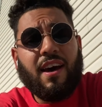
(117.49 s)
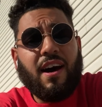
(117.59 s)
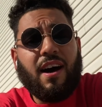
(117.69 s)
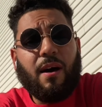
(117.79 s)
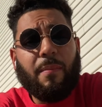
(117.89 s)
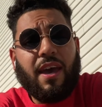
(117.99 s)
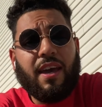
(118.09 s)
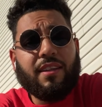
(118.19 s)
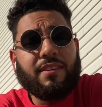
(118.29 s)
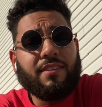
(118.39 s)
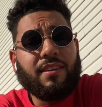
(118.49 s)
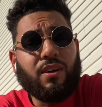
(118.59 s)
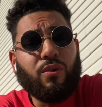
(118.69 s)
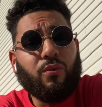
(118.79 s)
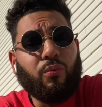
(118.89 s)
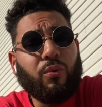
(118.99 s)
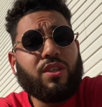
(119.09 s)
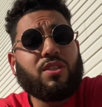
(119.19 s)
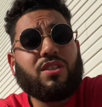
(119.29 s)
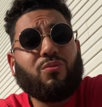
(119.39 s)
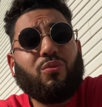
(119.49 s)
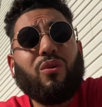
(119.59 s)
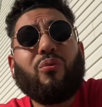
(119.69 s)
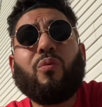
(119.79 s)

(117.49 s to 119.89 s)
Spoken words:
And you know, what